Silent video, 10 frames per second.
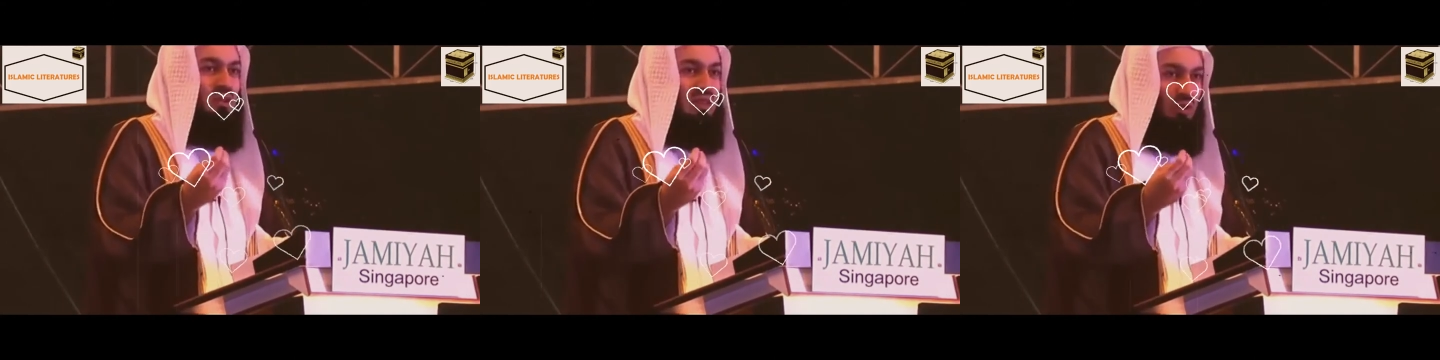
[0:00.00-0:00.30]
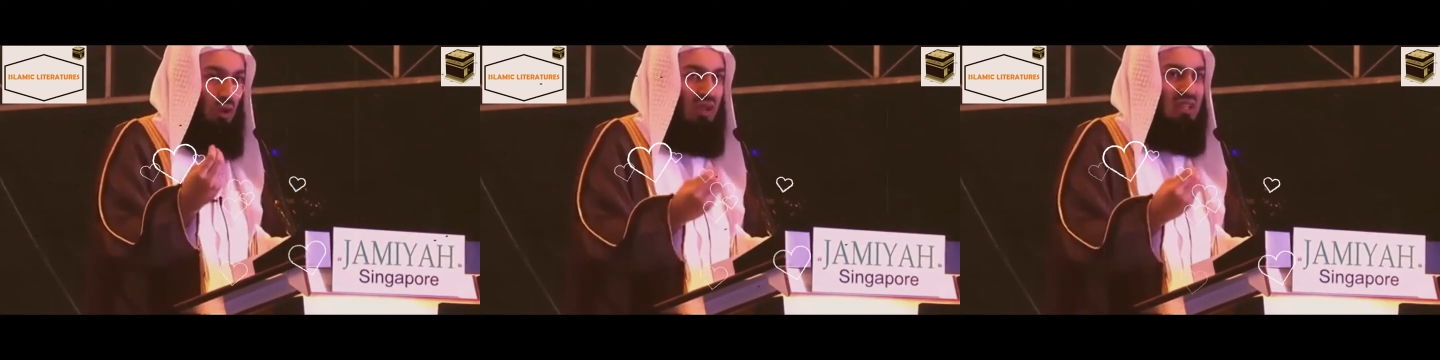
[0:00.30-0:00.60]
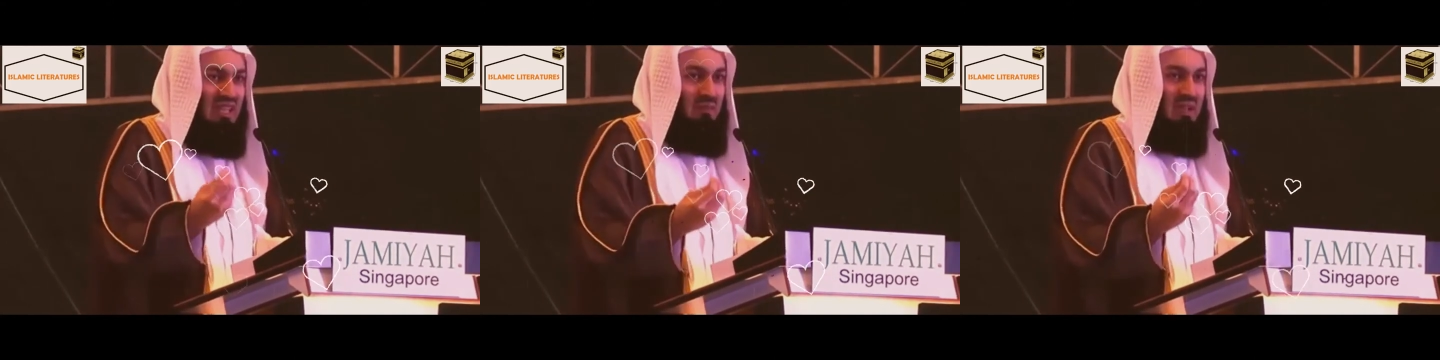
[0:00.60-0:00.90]
You know, they call
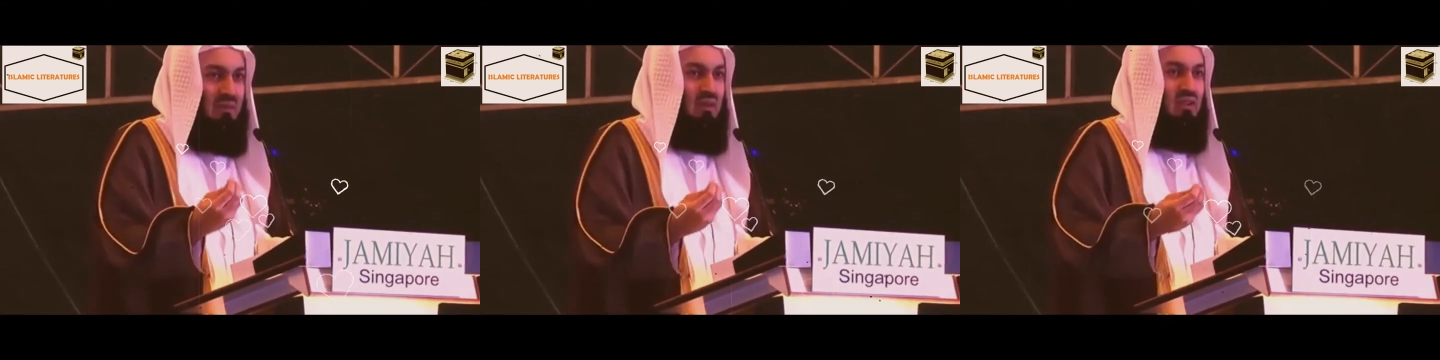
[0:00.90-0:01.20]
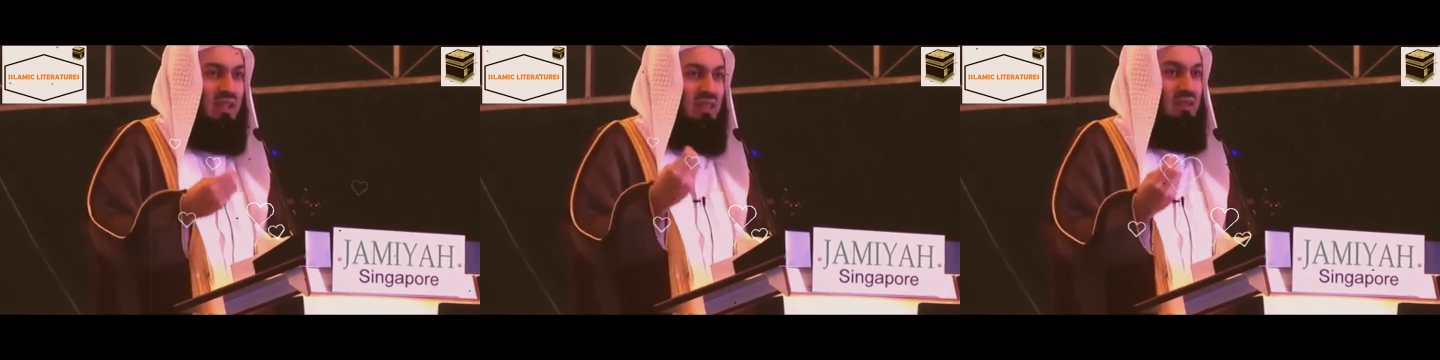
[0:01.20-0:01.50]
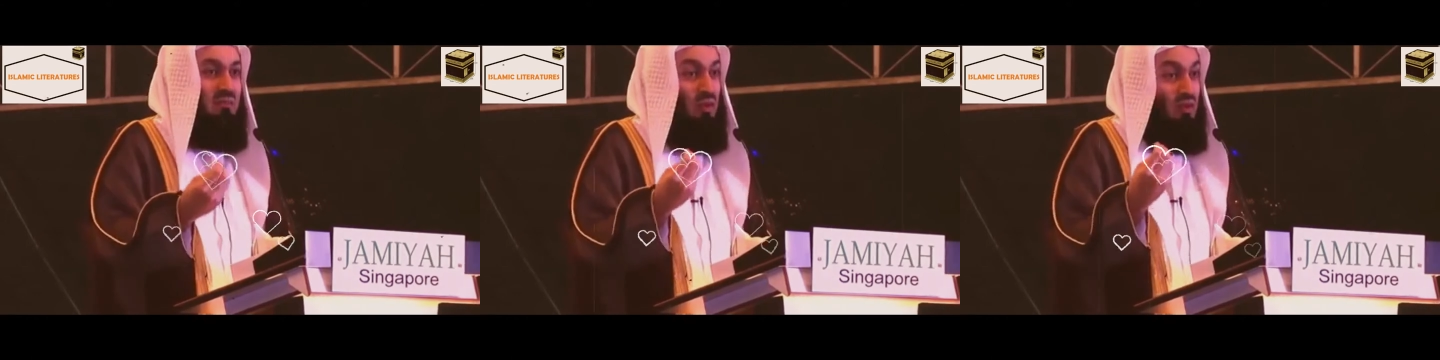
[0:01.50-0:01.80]
it email because I
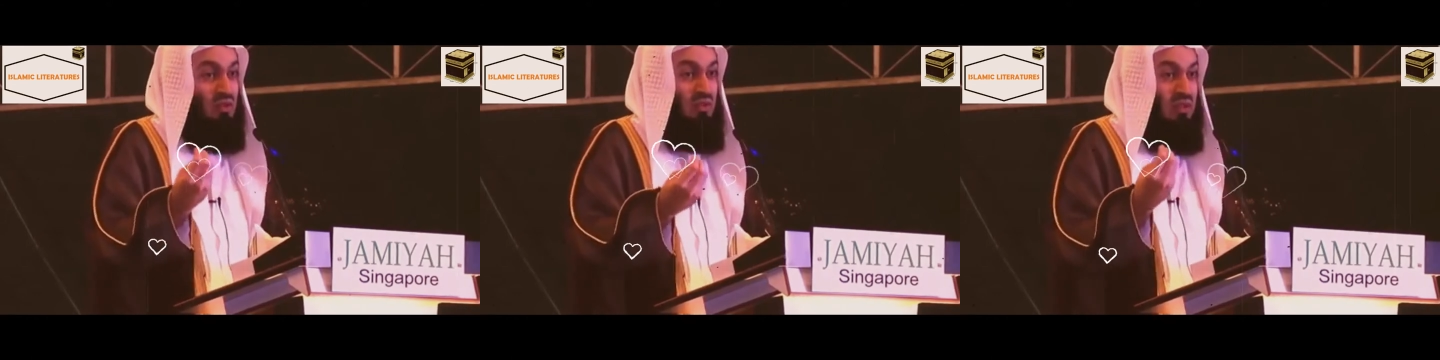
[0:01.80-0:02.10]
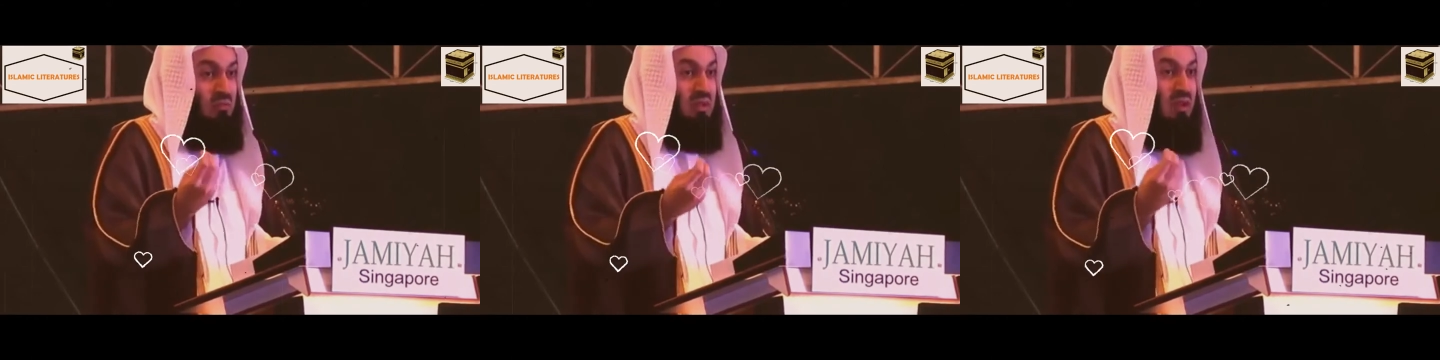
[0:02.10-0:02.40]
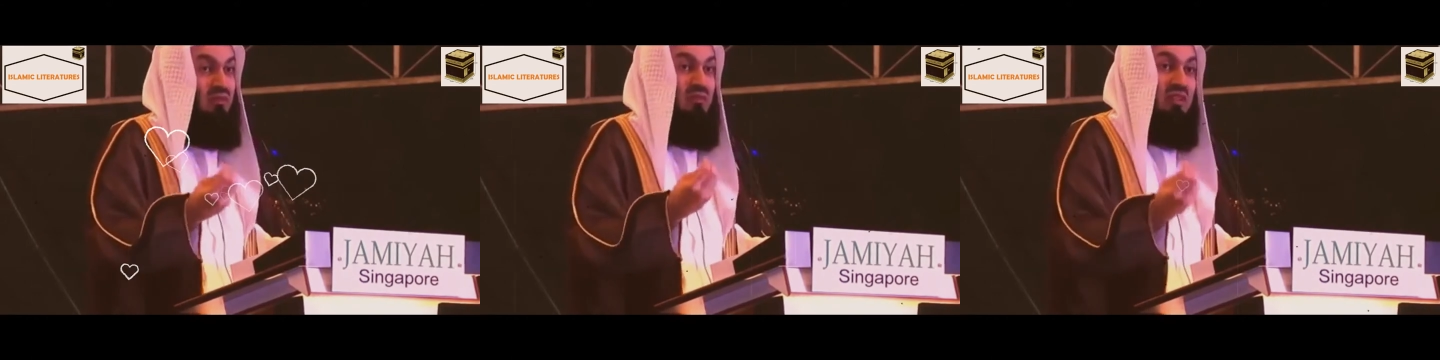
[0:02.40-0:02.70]
think most of them
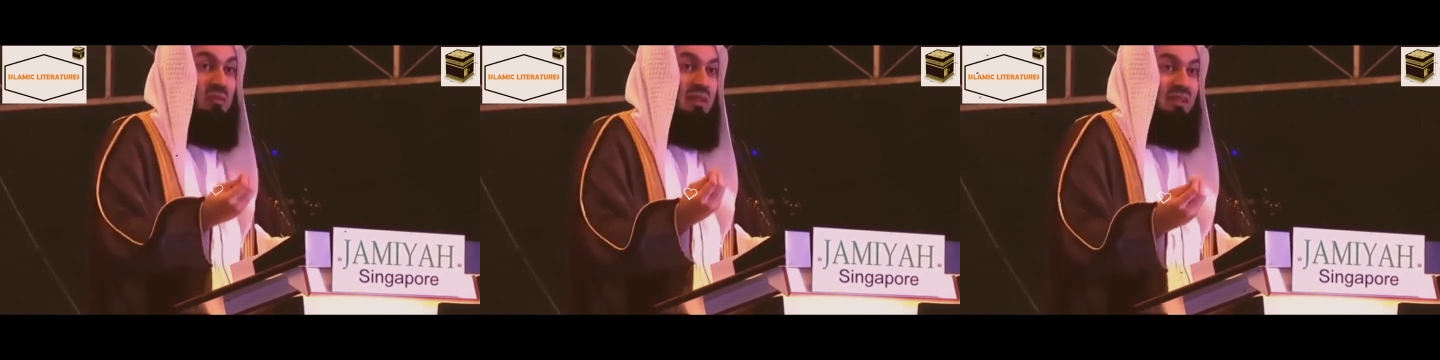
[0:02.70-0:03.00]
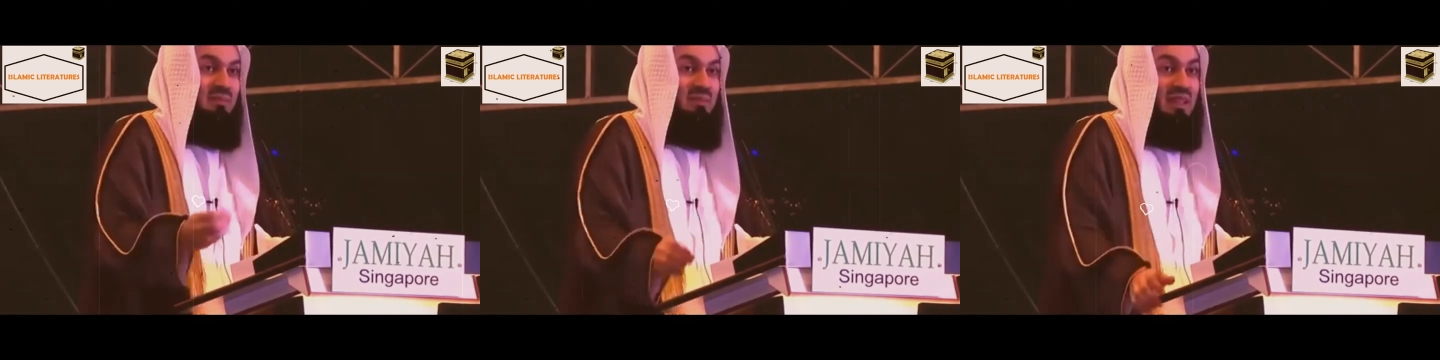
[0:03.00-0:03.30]
come from females.